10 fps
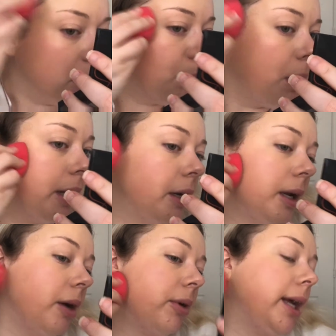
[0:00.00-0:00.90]
blending
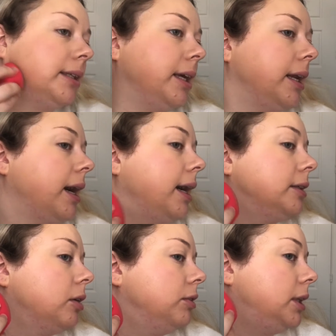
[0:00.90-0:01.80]
out nicely. It has
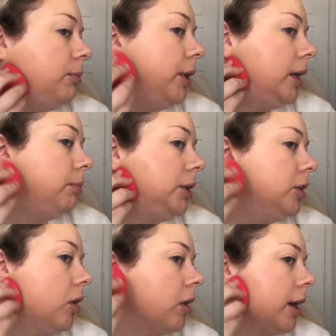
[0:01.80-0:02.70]
obviously made me
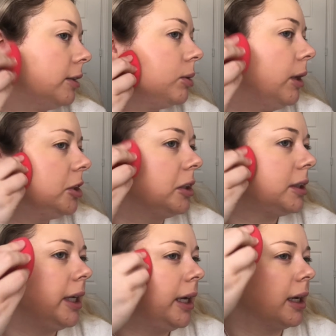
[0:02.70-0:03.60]
darker, so I'll just
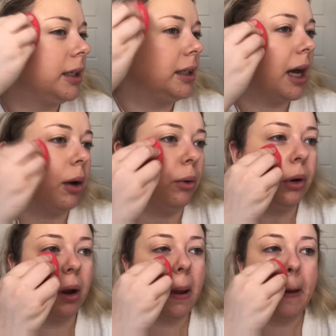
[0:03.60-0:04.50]
take it down
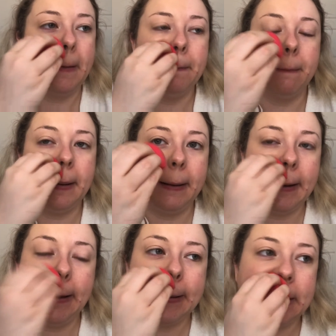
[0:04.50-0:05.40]
my
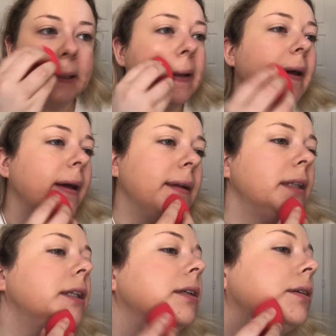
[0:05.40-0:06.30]
neck at the
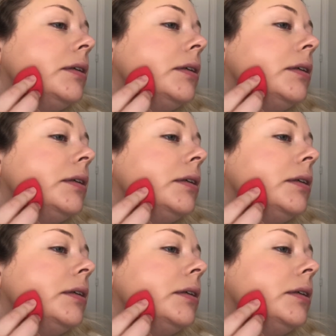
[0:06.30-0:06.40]
end.